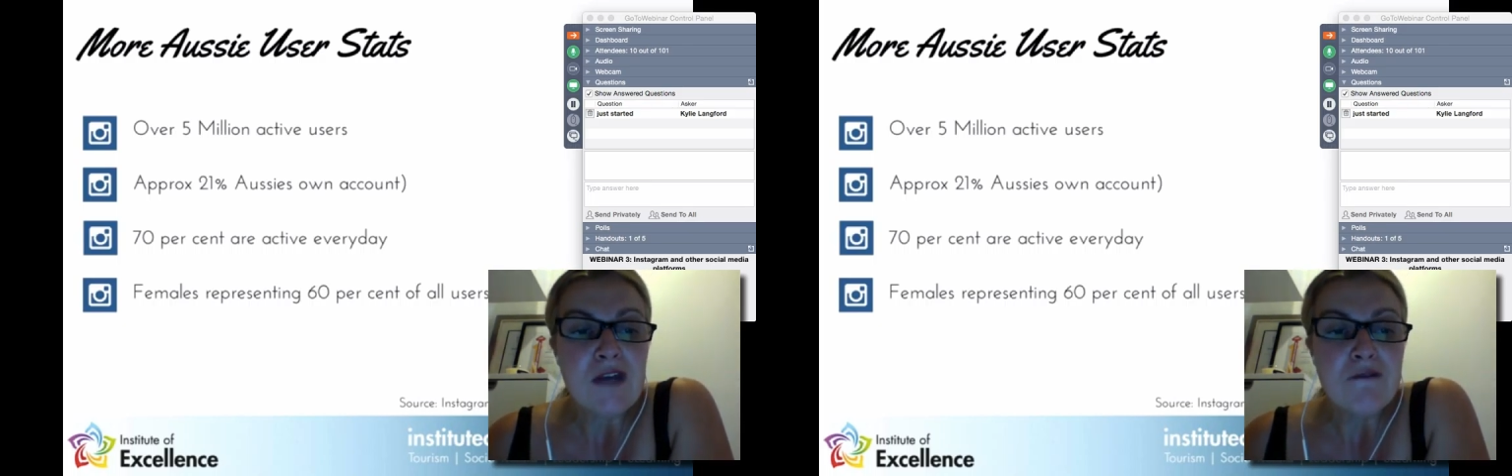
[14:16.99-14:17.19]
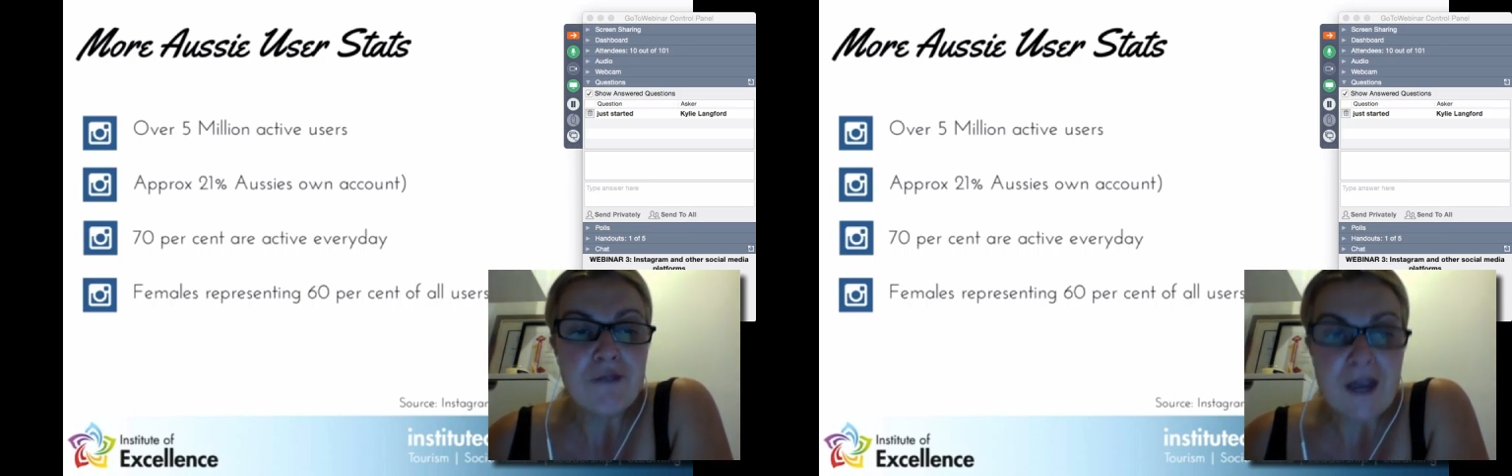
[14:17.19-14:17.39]

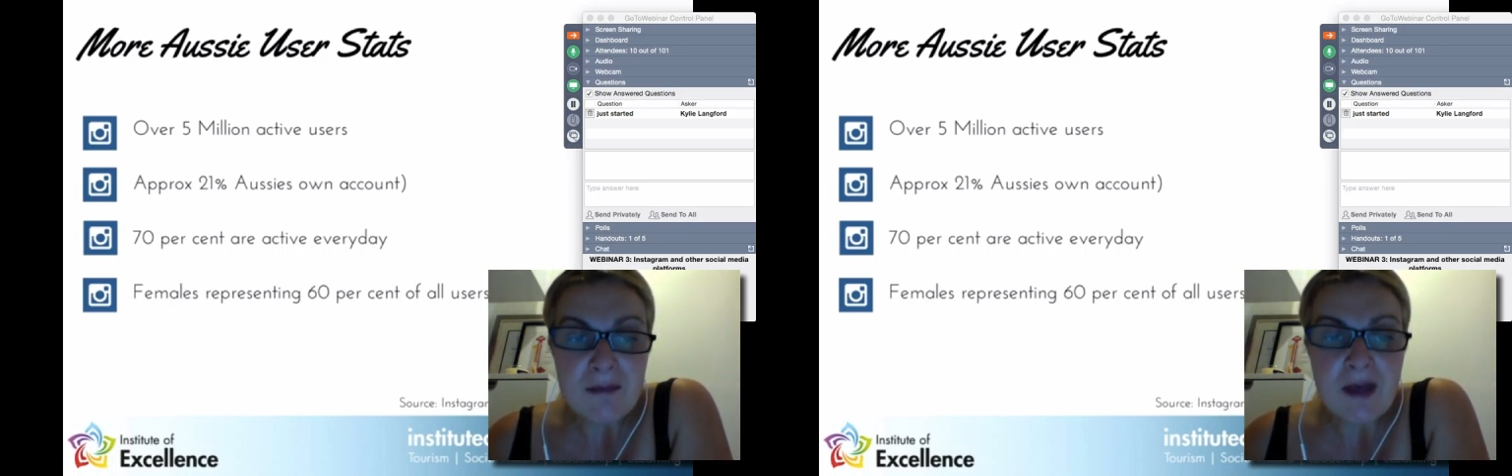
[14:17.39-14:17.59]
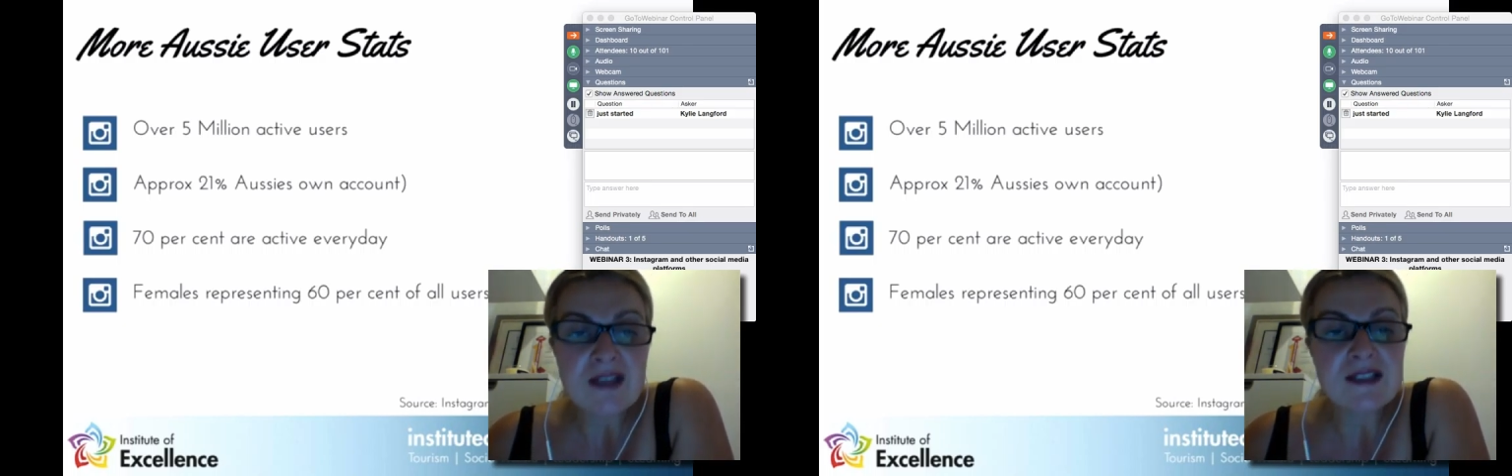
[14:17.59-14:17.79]

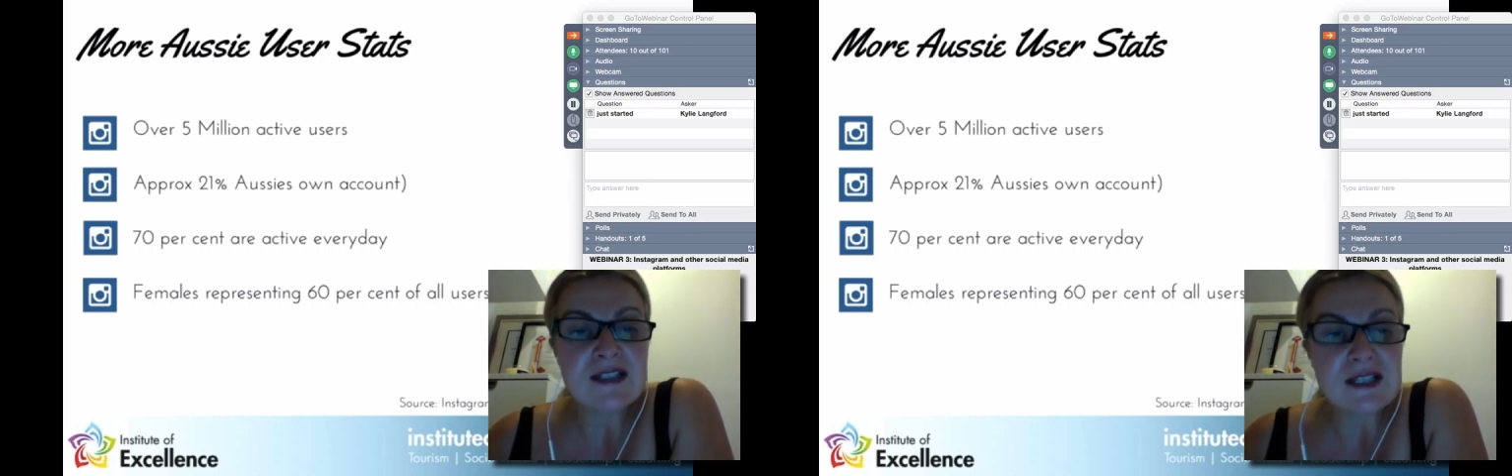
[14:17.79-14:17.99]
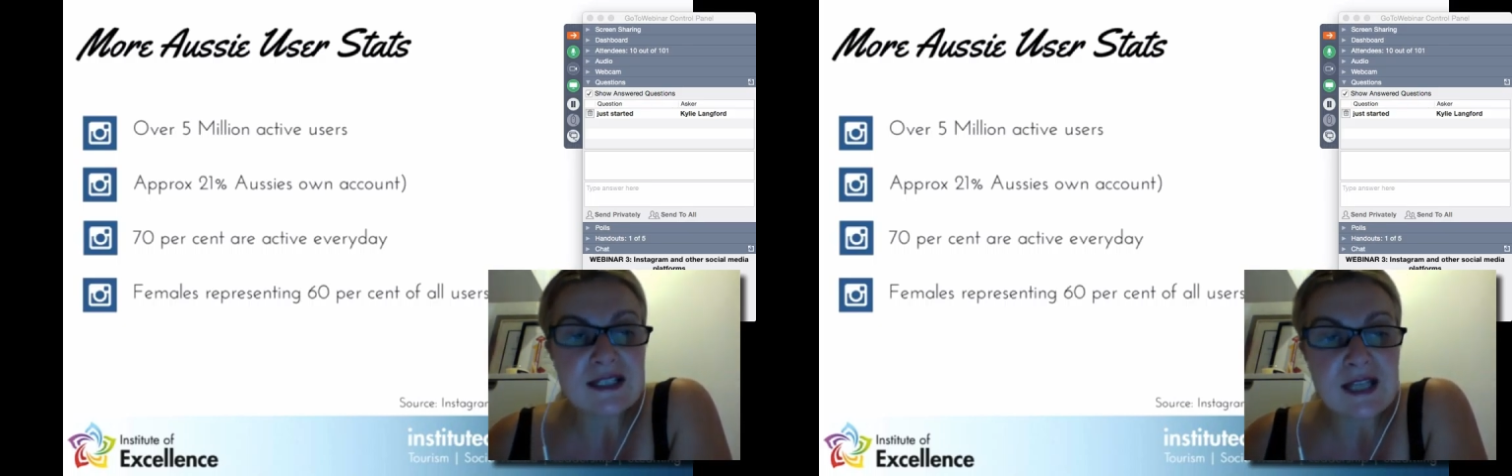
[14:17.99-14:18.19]
females
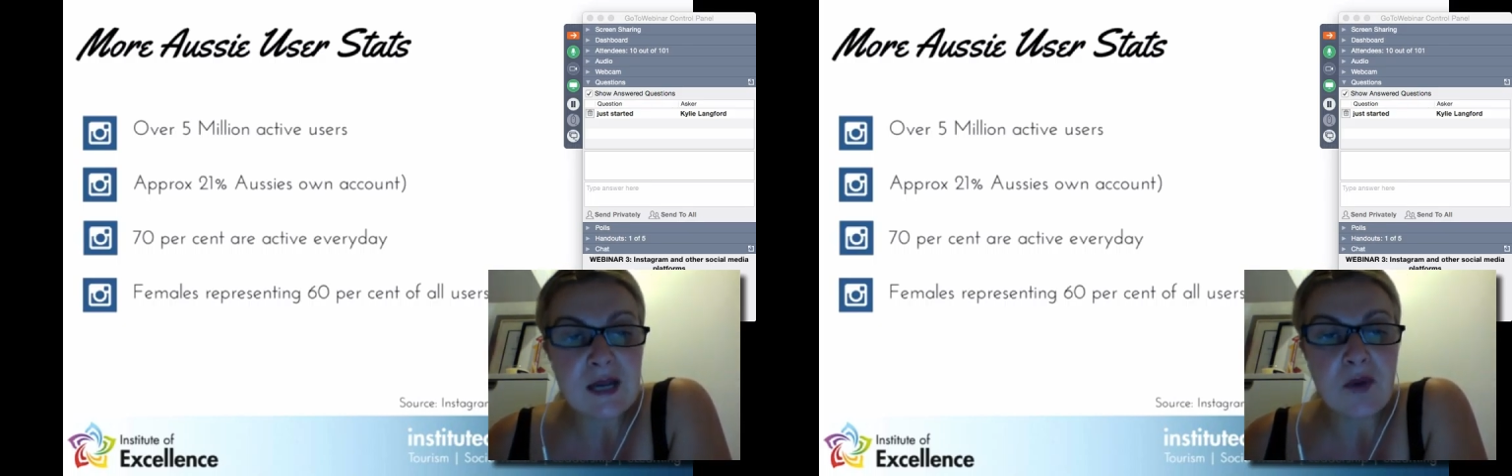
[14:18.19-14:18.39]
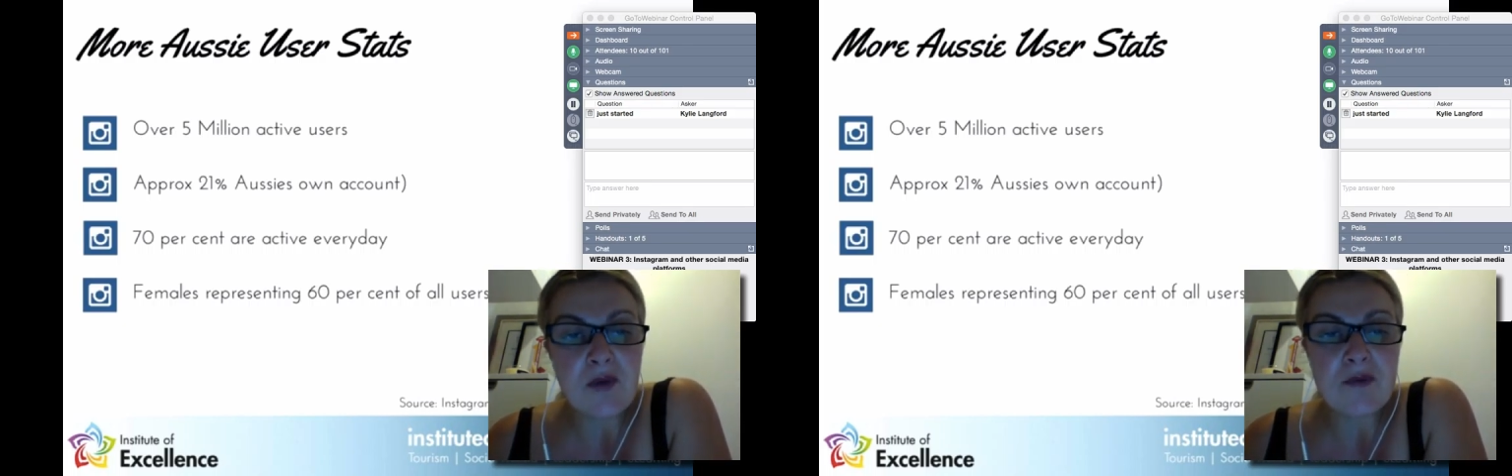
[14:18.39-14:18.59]
in the same
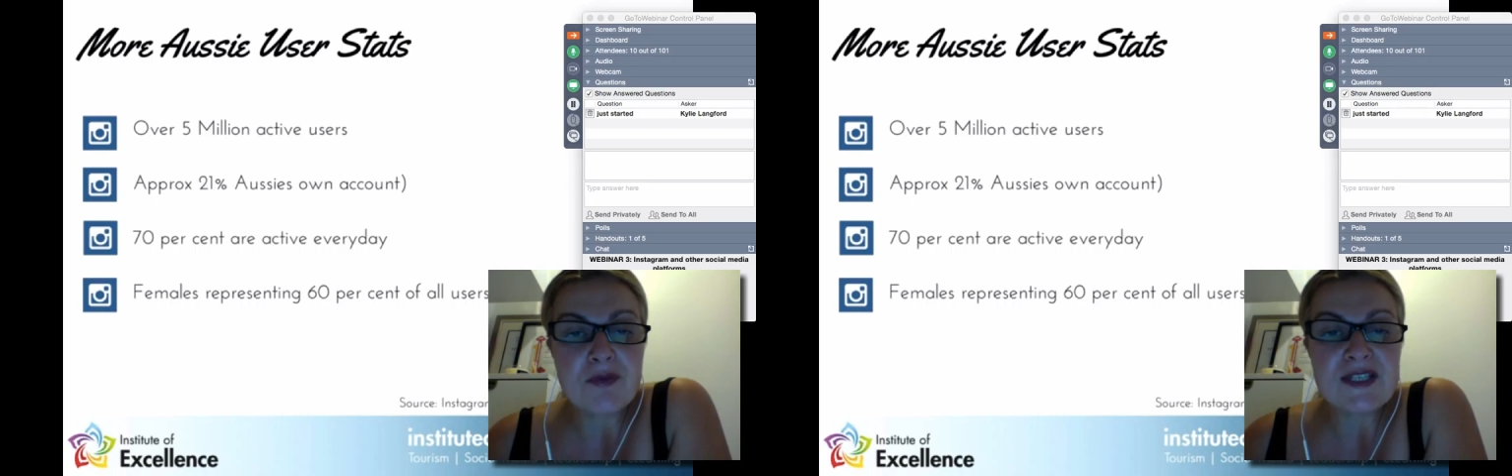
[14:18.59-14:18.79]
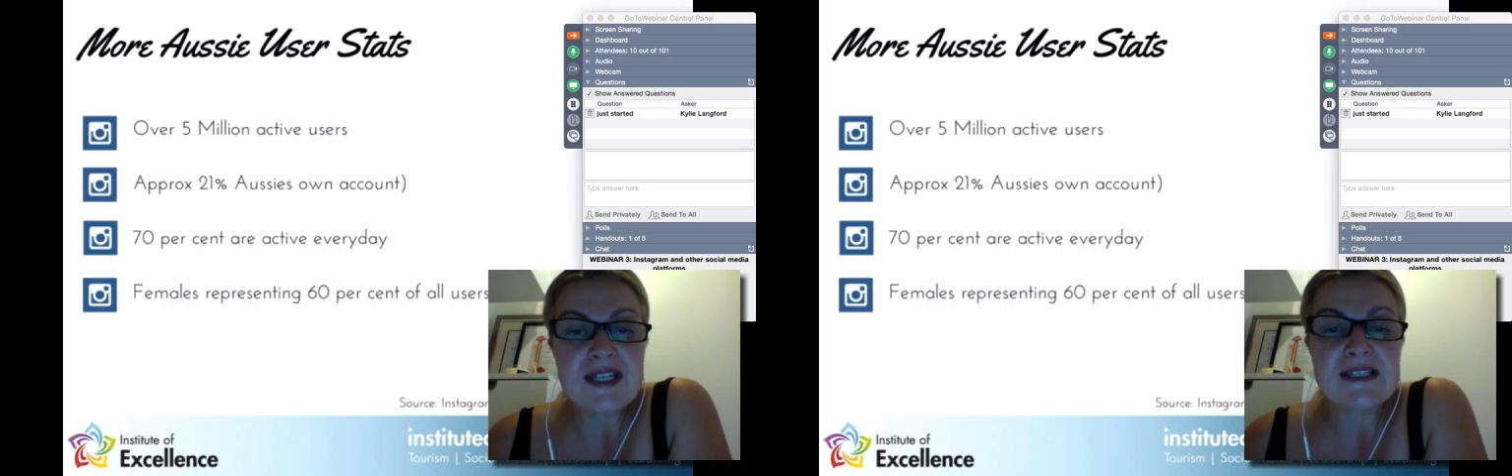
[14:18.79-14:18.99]
way
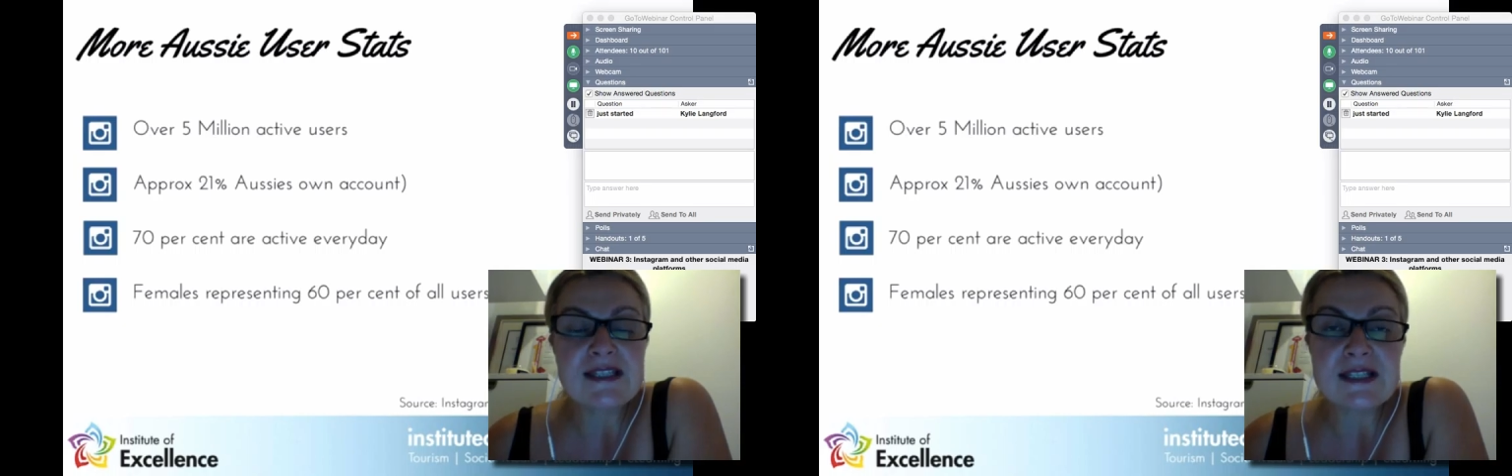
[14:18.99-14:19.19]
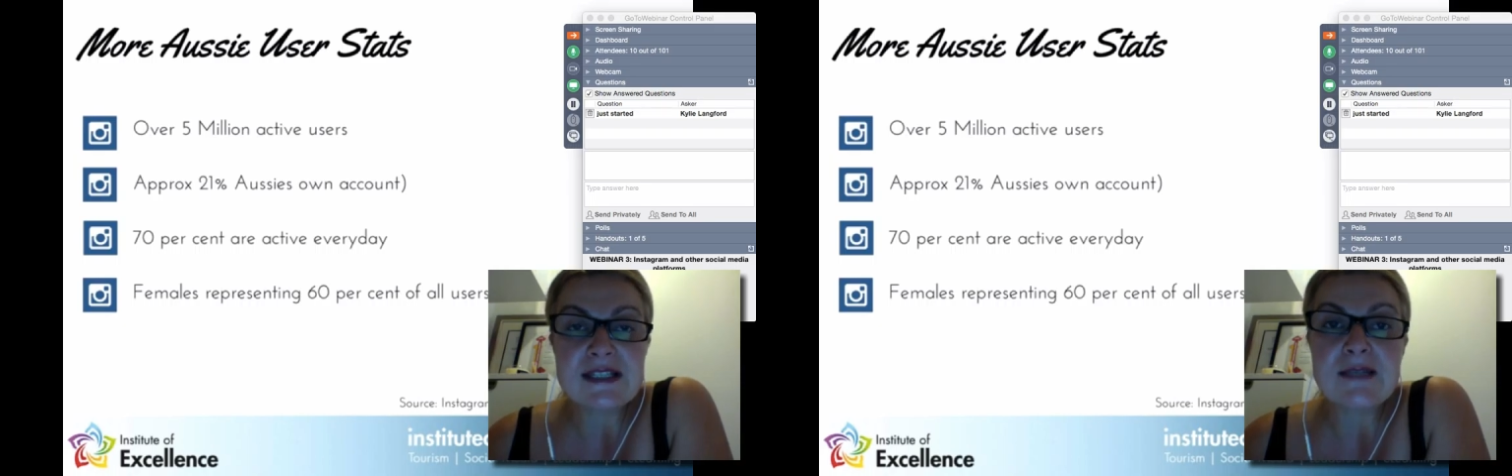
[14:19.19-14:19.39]
represent
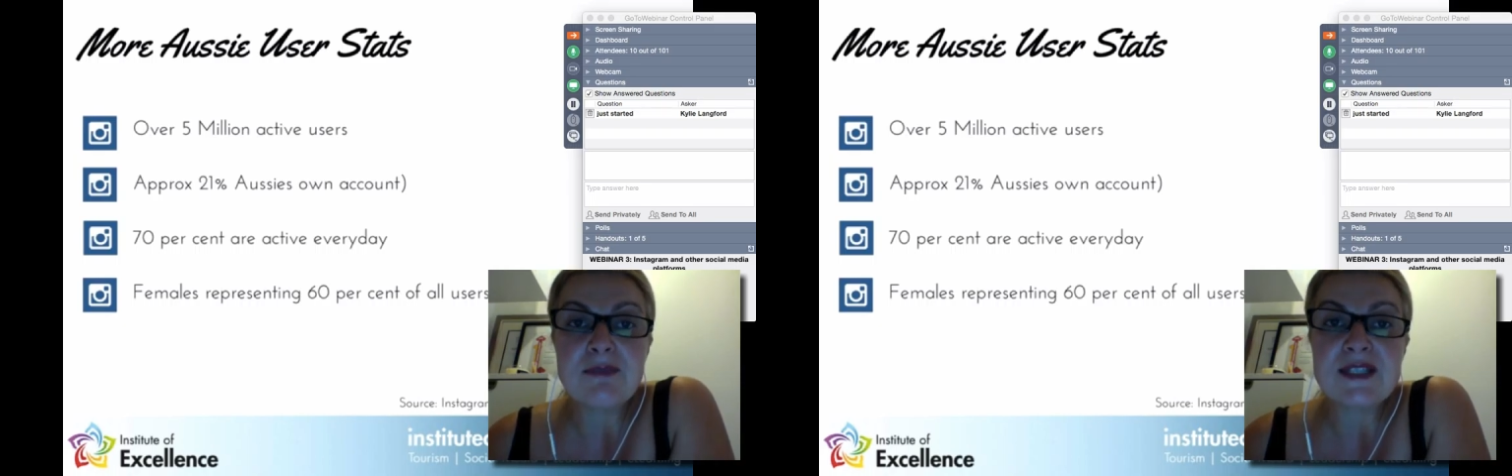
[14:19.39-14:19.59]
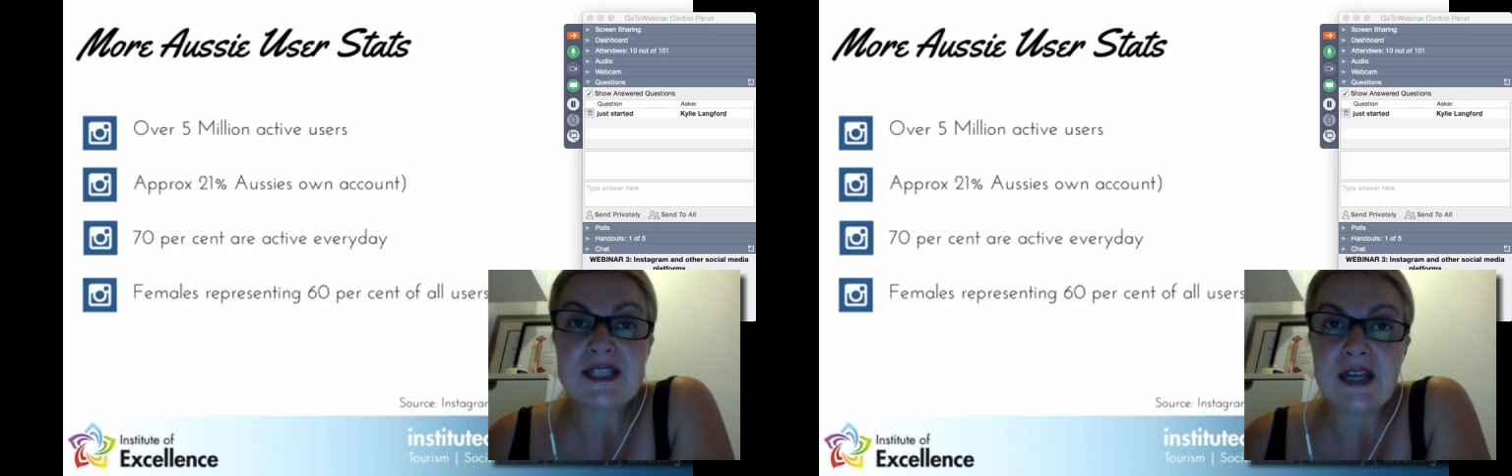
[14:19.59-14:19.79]

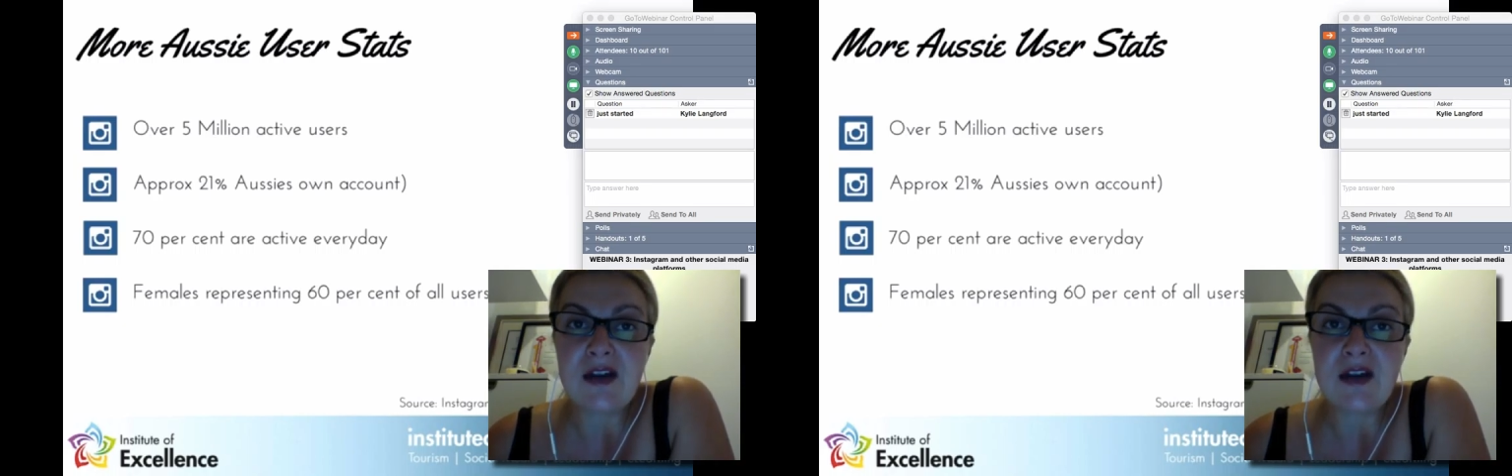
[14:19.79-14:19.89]
60%